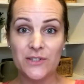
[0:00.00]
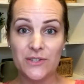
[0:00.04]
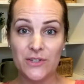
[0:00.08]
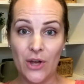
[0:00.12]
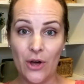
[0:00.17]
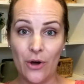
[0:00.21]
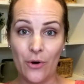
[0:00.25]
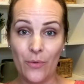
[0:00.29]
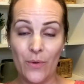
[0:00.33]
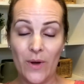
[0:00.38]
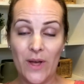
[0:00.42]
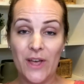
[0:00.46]

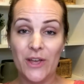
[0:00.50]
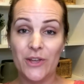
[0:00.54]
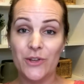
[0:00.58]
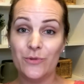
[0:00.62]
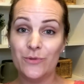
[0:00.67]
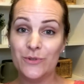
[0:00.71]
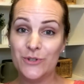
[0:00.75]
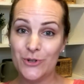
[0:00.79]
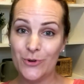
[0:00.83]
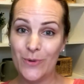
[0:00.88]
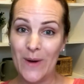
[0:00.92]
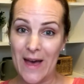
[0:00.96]
So
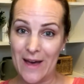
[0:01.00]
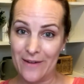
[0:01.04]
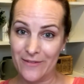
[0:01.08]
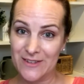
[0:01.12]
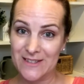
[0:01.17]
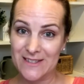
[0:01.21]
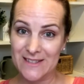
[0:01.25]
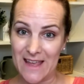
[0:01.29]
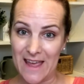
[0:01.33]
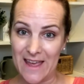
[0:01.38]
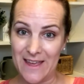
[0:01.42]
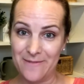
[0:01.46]
you do have a
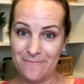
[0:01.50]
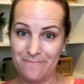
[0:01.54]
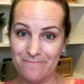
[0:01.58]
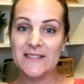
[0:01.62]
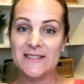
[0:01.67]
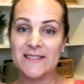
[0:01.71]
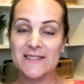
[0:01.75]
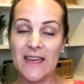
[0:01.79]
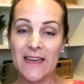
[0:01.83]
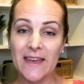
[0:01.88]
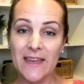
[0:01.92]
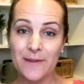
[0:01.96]
say. The
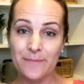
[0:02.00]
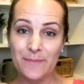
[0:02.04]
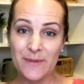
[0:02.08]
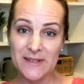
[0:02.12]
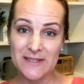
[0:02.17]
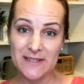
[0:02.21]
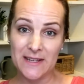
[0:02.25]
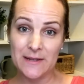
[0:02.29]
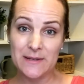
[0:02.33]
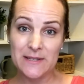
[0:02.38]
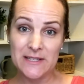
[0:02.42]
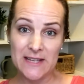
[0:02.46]
second
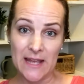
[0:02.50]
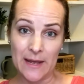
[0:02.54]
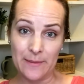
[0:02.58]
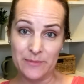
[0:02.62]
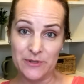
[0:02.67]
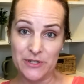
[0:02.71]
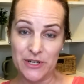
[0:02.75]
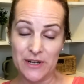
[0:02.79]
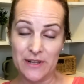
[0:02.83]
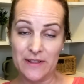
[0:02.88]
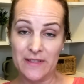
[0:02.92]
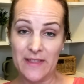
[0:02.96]

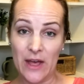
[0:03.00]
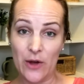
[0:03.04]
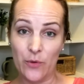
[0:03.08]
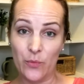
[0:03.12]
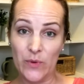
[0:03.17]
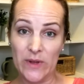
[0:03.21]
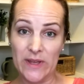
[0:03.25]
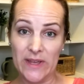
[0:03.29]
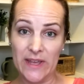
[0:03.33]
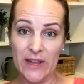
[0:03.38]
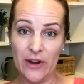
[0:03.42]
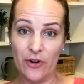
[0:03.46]
misconception that
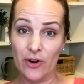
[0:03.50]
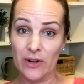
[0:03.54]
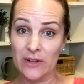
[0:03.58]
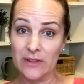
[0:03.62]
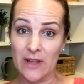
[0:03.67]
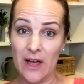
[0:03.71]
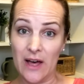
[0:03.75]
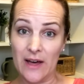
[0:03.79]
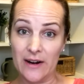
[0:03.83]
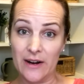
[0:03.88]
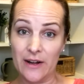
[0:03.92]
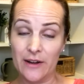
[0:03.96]
we hear a
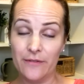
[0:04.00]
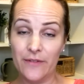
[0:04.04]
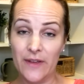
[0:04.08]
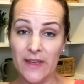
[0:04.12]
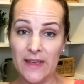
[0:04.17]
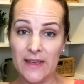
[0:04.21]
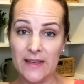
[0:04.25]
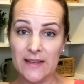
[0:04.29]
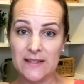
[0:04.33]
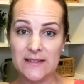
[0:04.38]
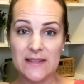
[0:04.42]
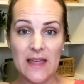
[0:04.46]
lot of
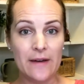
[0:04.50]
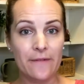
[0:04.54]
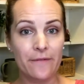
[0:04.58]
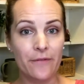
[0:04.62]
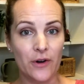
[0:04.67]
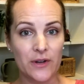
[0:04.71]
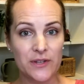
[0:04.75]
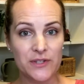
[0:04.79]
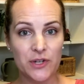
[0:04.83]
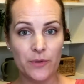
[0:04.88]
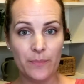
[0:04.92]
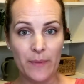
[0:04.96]
is that
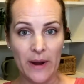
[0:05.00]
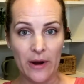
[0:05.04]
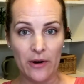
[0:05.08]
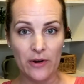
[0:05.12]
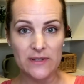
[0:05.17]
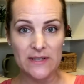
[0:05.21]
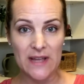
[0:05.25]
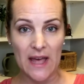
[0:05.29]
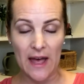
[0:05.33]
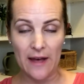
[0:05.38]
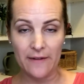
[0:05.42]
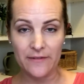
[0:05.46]
foster
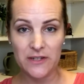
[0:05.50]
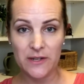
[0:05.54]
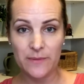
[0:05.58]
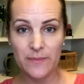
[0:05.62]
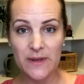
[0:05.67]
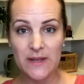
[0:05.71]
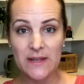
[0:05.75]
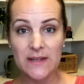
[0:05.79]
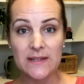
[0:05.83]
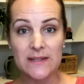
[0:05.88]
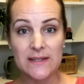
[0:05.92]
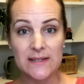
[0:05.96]
parents have to
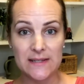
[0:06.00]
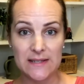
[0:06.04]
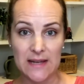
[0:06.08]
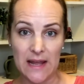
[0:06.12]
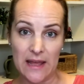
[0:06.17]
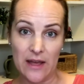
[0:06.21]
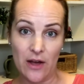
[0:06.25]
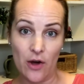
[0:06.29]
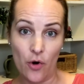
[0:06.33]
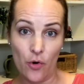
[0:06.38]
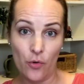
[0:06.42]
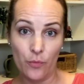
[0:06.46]
be
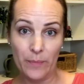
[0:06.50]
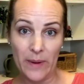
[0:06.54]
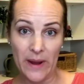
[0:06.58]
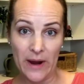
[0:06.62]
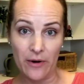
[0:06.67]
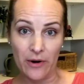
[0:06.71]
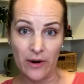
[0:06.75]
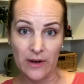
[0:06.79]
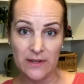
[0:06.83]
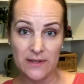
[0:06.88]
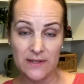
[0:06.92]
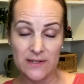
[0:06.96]
stay at home
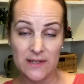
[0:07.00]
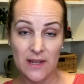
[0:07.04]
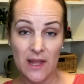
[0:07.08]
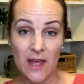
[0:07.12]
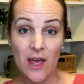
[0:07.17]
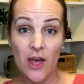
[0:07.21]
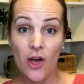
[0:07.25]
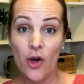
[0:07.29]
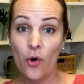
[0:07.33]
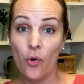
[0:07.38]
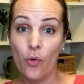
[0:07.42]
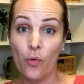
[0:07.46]
parents,
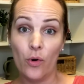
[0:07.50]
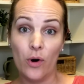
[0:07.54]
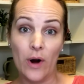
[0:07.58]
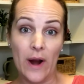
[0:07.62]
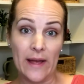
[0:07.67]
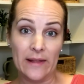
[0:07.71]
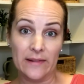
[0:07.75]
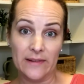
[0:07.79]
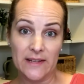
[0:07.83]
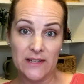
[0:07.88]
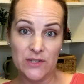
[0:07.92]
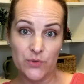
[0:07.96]

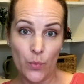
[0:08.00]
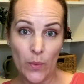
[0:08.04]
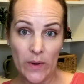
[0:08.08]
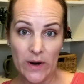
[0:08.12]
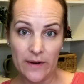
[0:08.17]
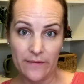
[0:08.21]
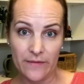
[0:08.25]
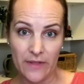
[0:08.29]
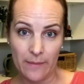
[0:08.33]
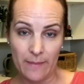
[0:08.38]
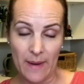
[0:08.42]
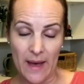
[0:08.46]
or at least
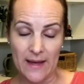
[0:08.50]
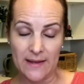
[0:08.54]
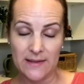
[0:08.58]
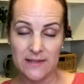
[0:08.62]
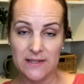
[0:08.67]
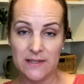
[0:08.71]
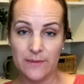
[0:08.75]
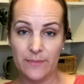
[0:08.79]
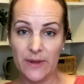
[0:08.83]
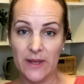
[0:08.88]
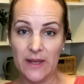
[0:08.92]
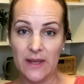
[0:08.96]
one of them
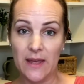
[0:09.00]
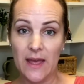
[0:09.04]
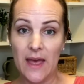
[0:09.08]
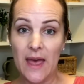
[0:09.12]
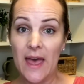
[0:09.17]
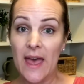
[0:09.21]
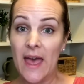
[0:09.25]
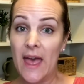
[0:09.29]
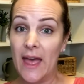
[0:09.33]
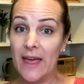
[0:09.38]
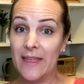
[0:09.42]
has to be.